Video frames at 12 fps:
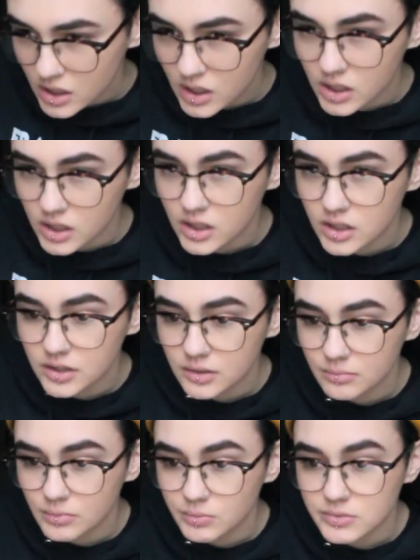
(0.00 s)
And
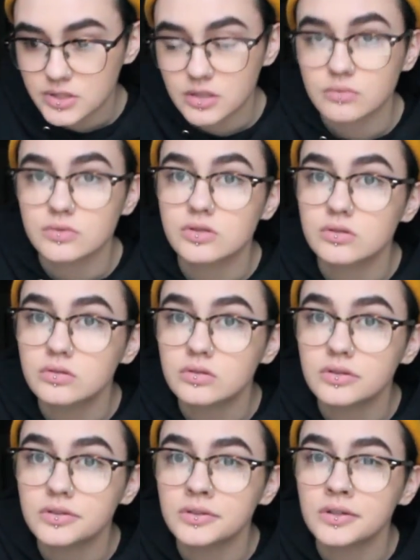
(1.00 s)
I'm almost done with
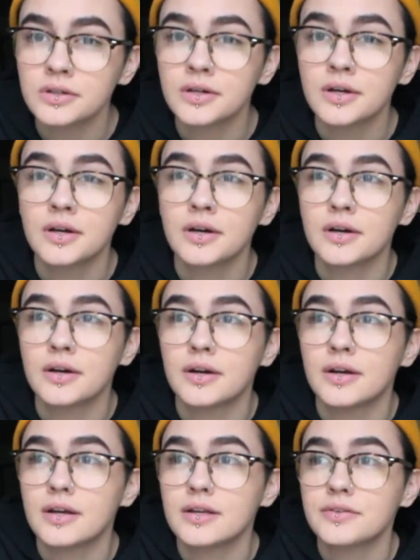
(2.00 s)
school,
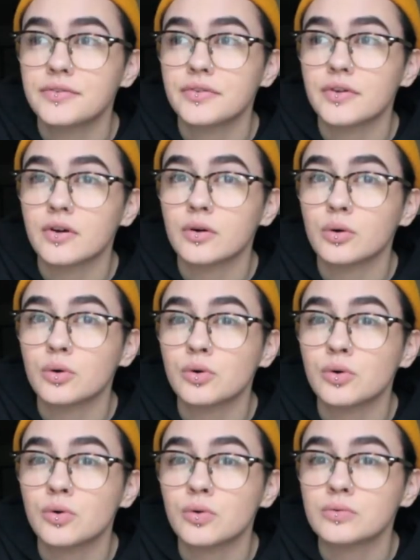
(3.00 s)

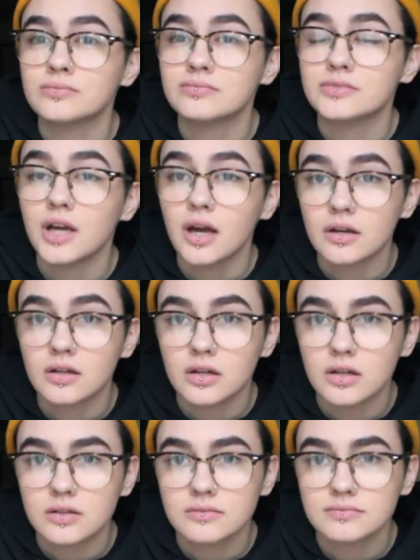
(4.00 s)
so yeah,
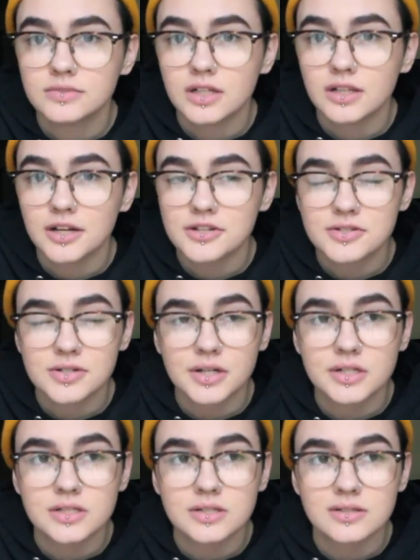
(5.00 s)
a lot of
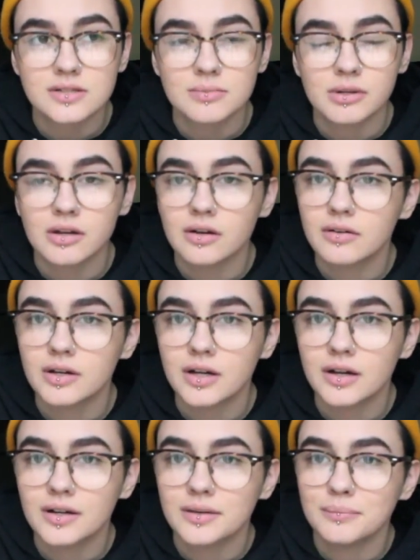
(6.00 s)
stress has been going
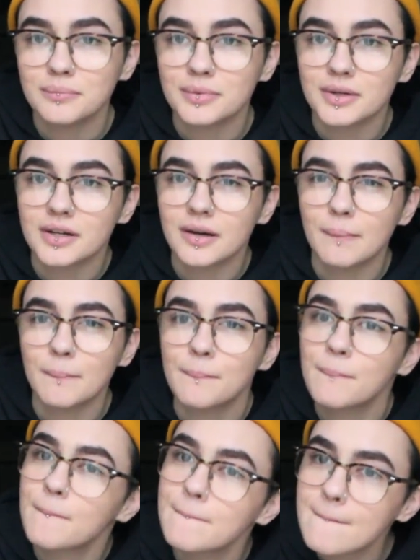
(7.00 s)
on, but I'm
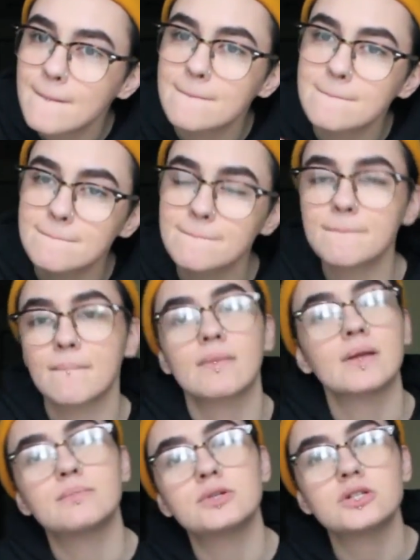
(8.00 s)

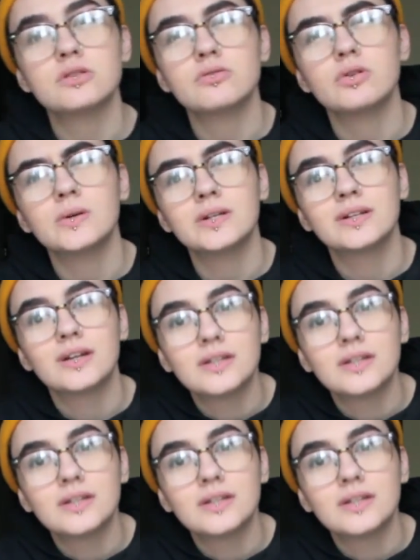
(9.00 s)
pushing through it.